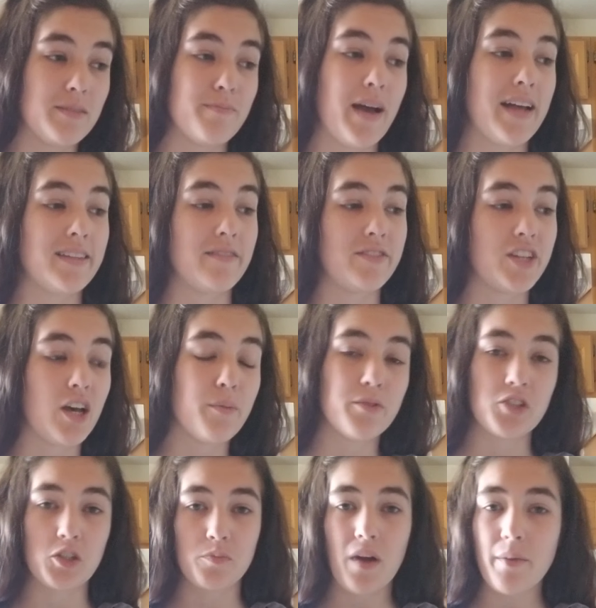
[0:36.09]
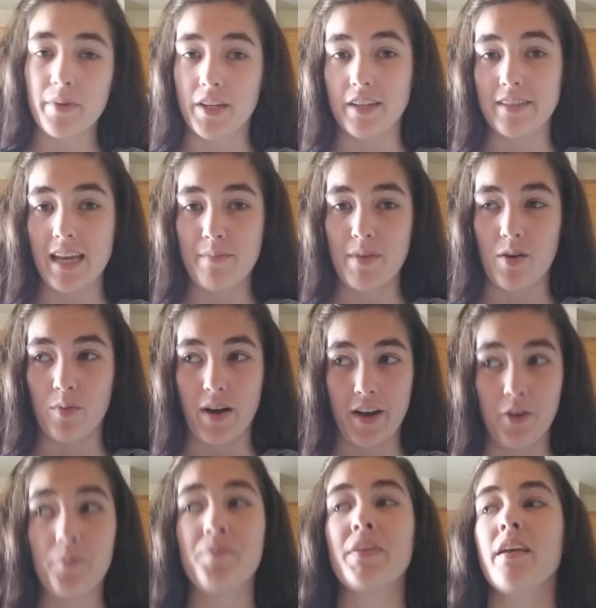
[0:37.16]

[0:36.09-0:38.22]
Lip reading: massive tub, which is probably going to take me a while